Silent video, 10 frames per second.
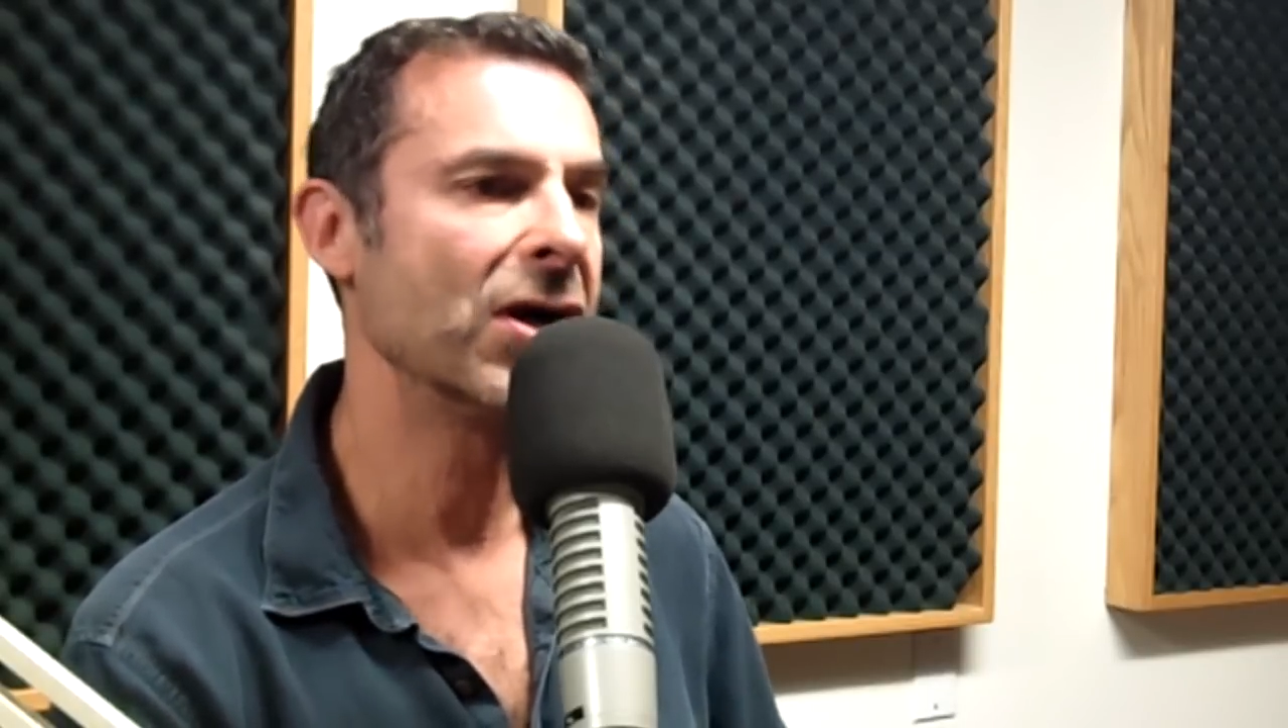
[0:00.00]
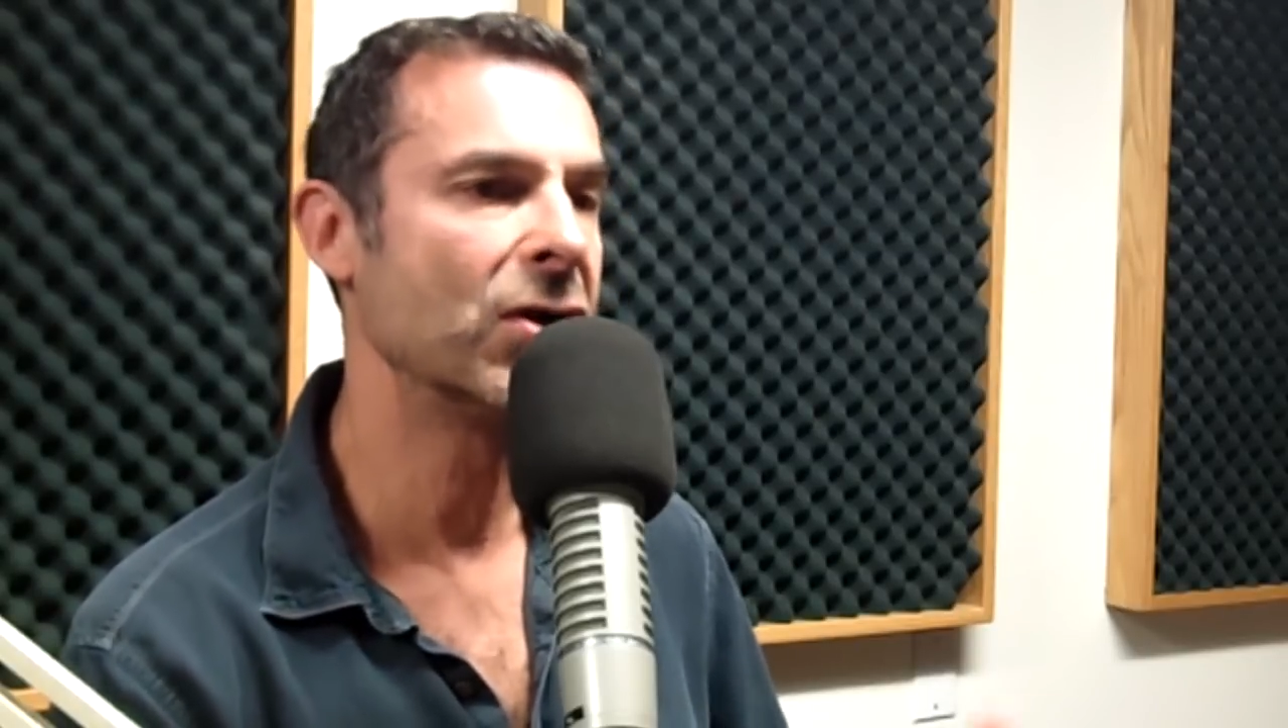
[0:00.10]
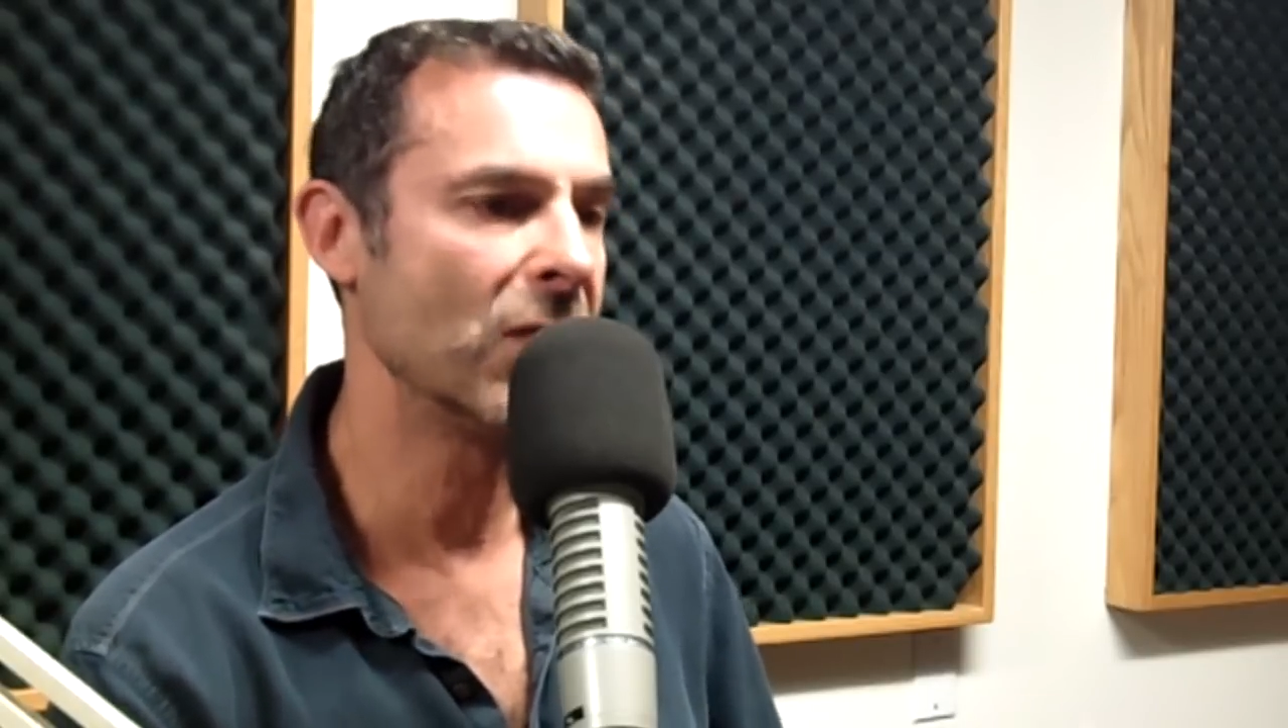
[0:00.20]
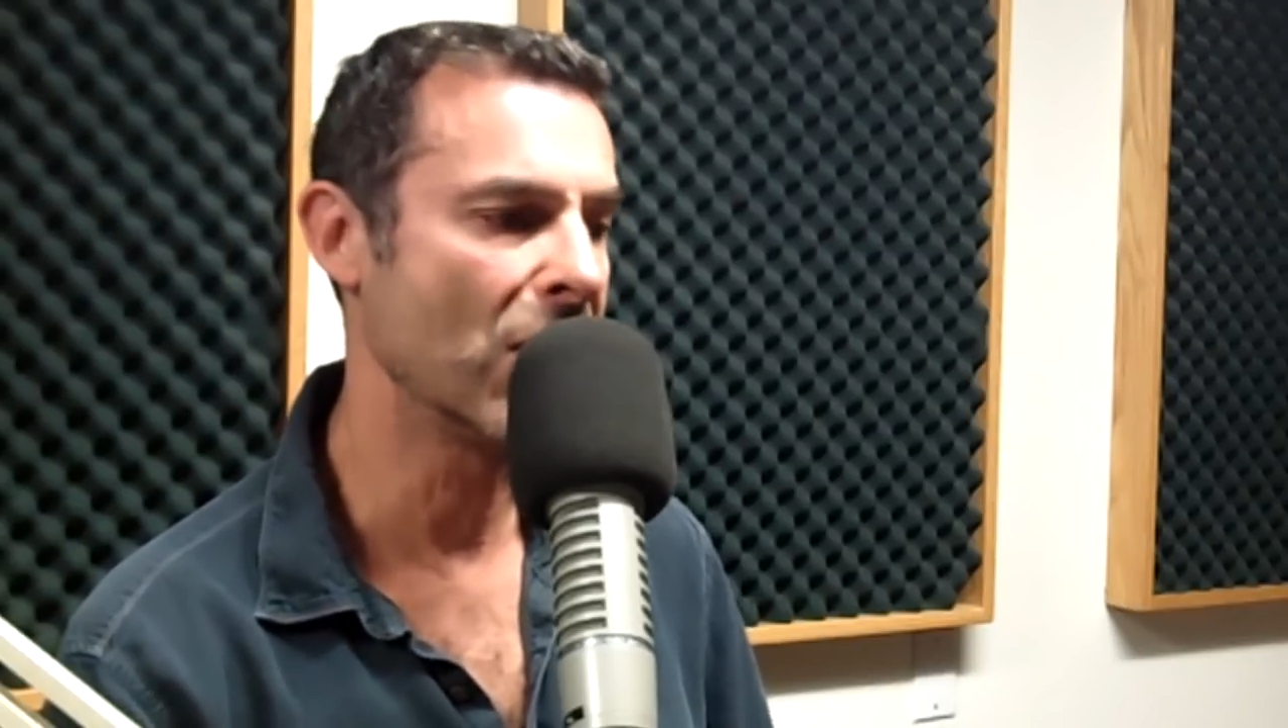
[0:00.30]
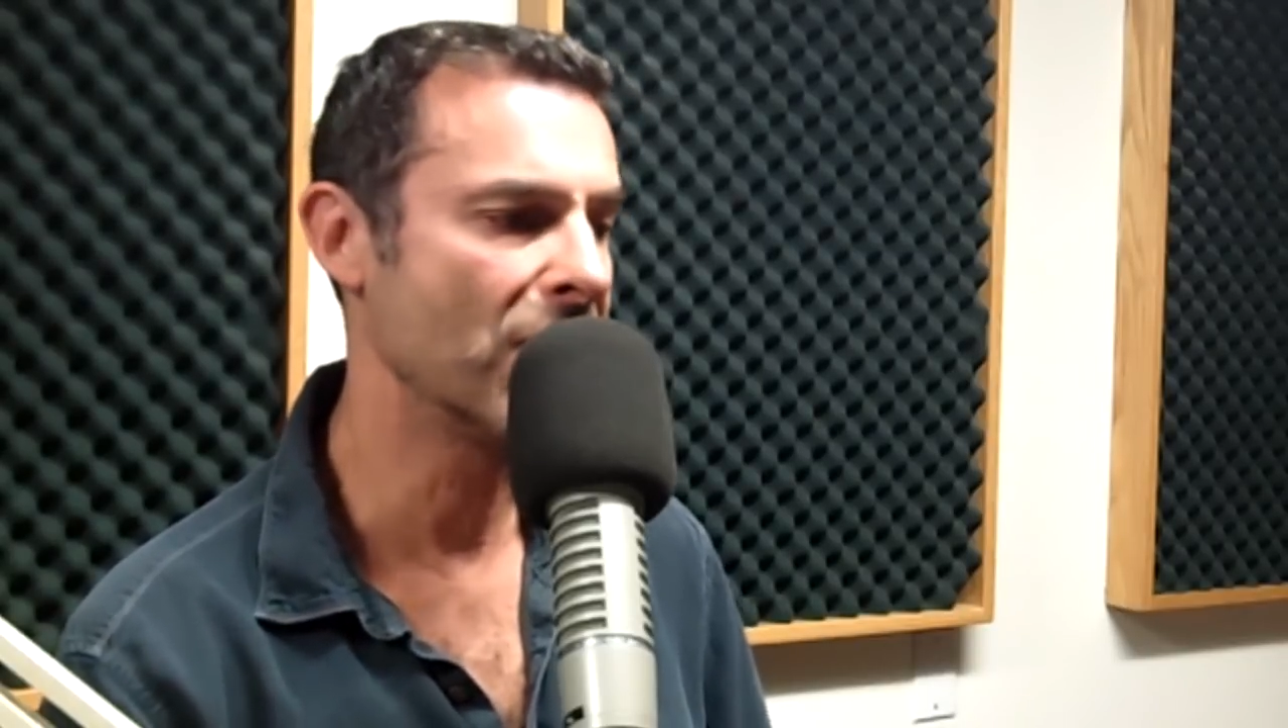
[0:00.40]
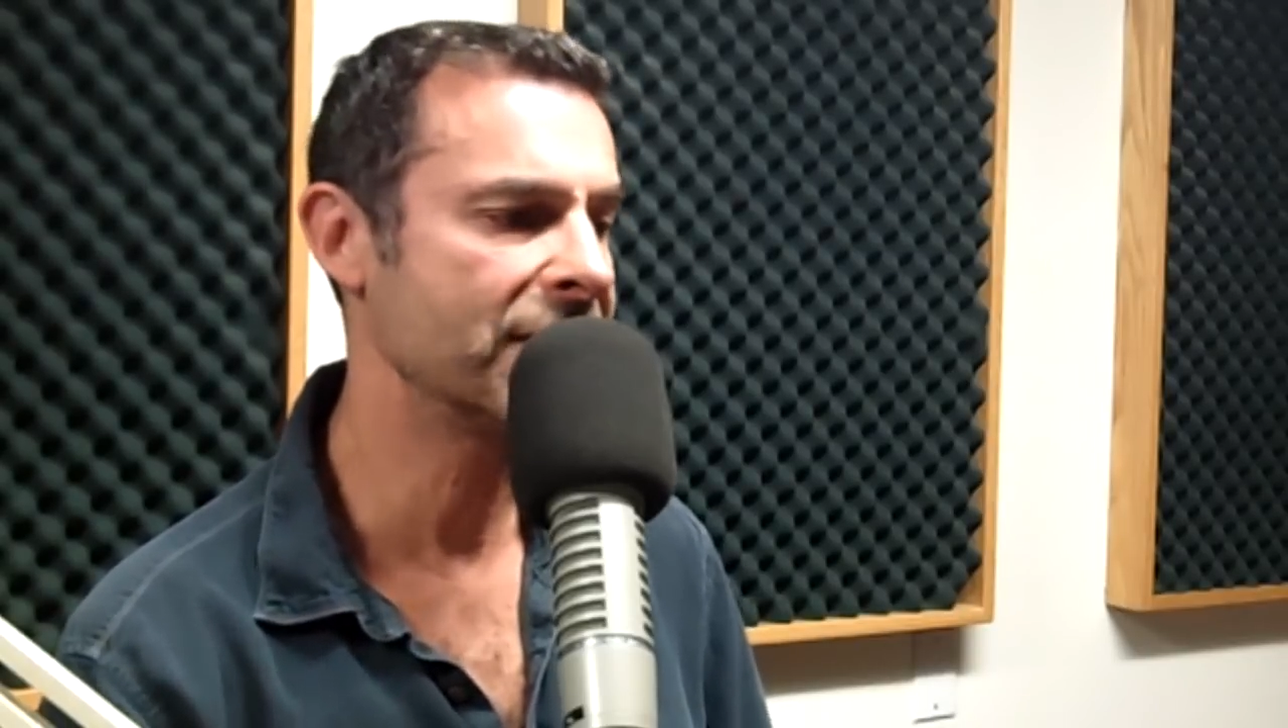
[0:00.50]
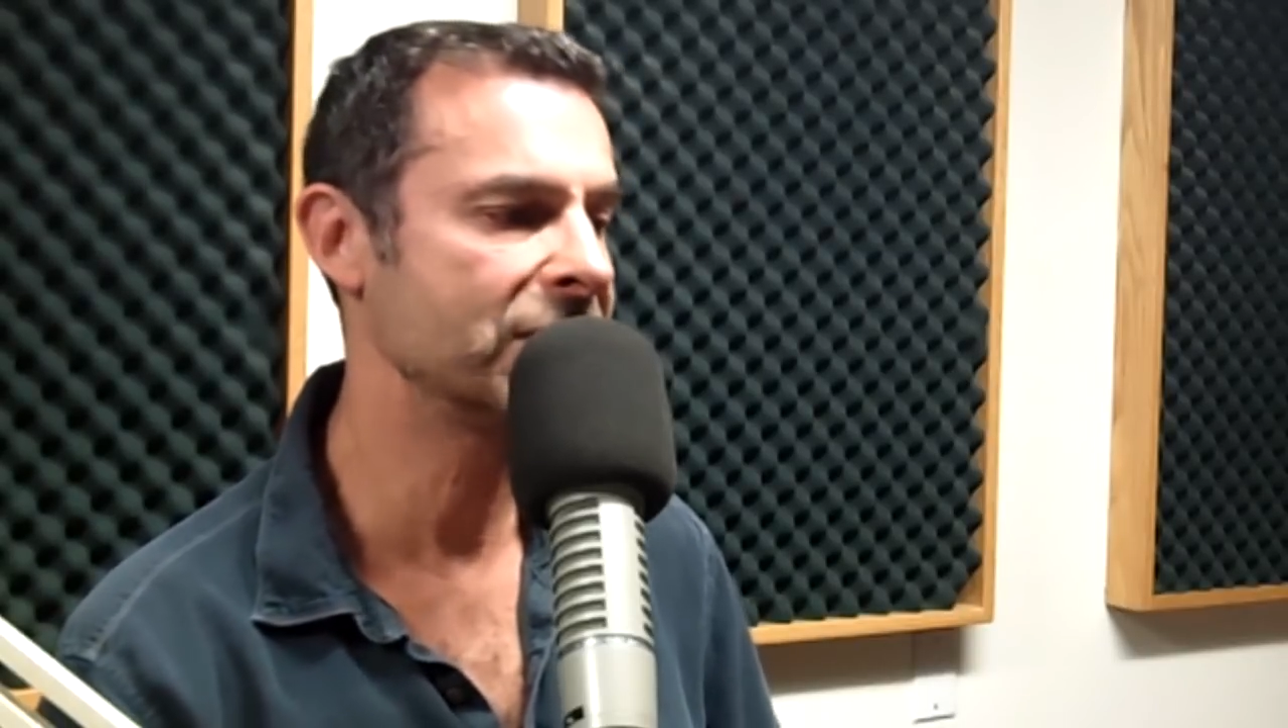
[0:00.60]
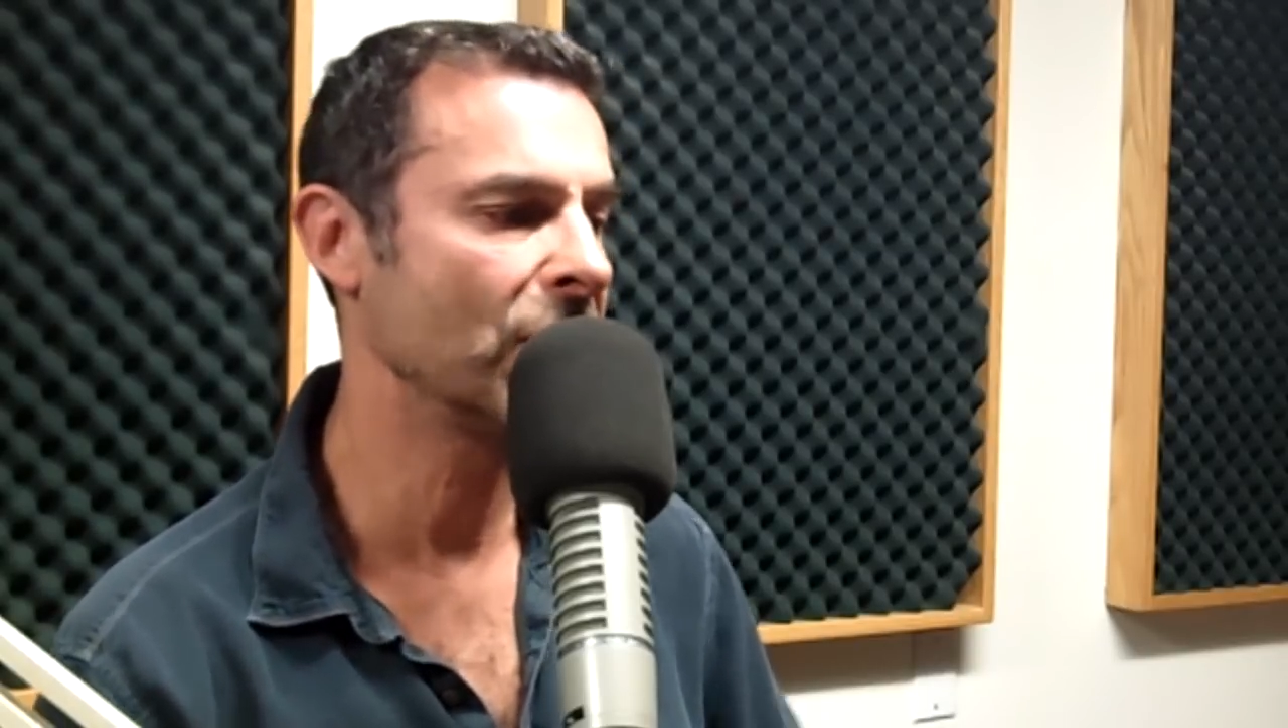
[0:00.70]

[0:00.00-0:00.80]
the growth,